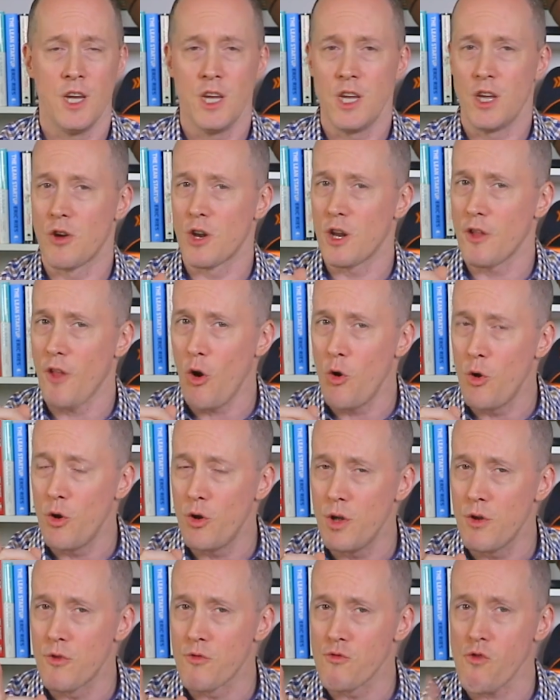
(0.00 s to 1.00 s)
You've got to know who
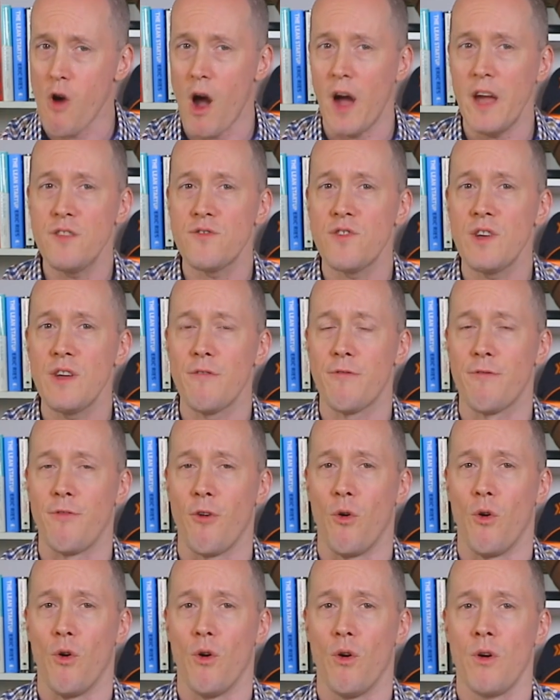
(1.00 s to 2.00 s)
you're writing
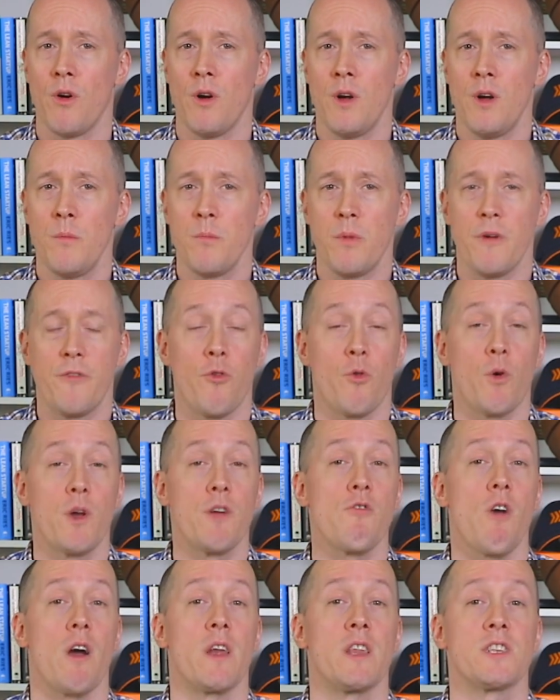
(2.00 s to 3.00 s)
for before
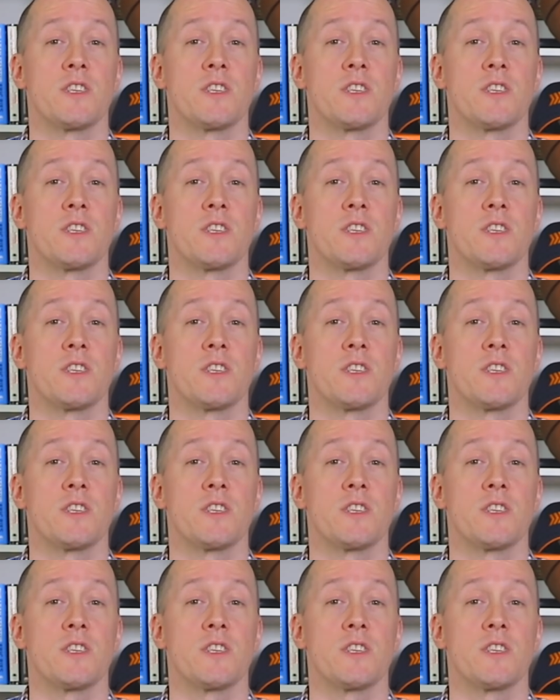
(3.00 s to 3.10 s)
you write a